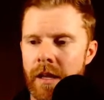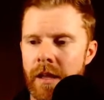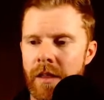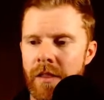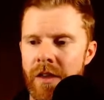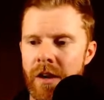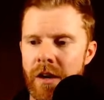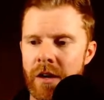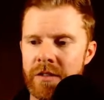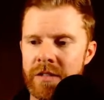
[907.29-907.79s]

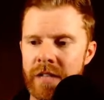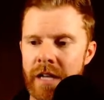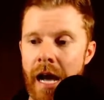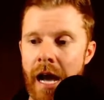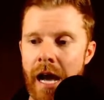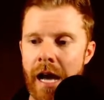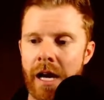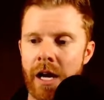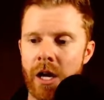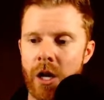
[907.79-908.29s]
There's a
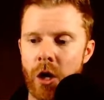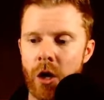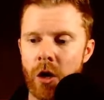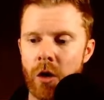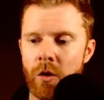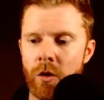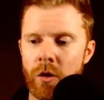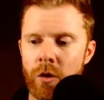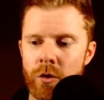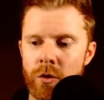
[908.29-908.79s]
guy I
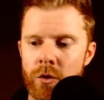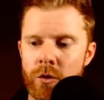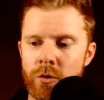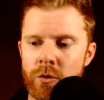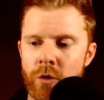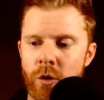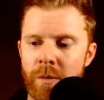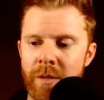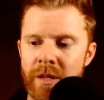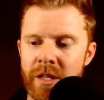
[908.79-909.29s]
know who
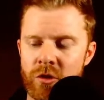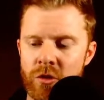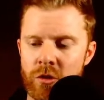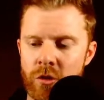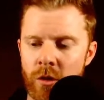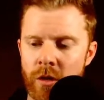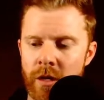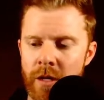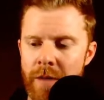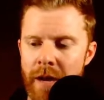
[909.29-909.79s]
told me this
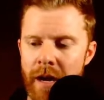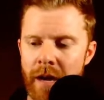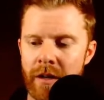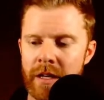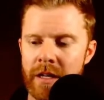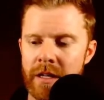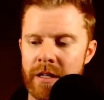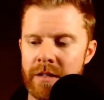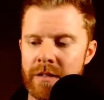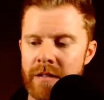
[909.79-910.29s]
story about
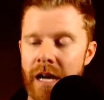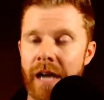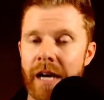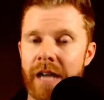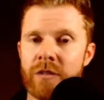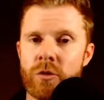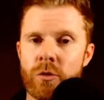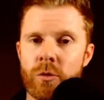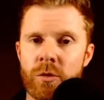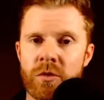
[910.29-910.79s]
his high
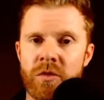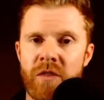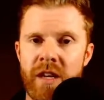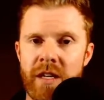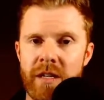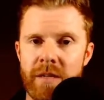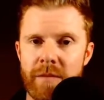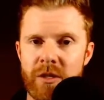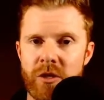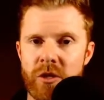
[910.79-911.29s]
school's
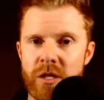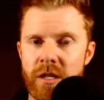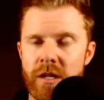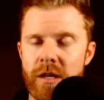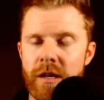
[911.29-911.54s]
vending machine.